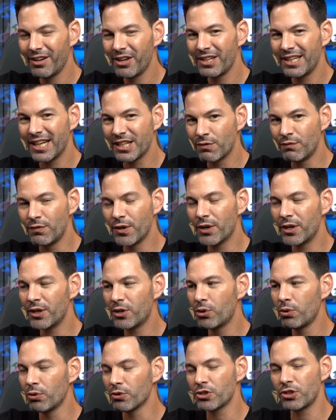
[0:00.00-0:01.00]
That's very
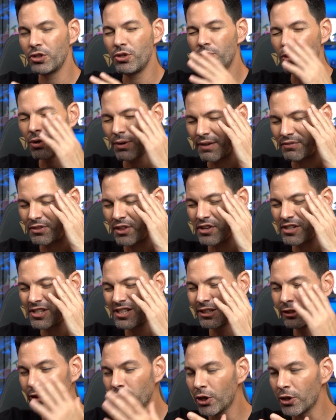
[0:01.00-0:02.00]
cool. So you don't have
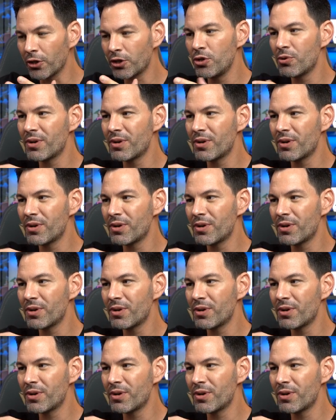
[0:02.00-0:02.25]
to look,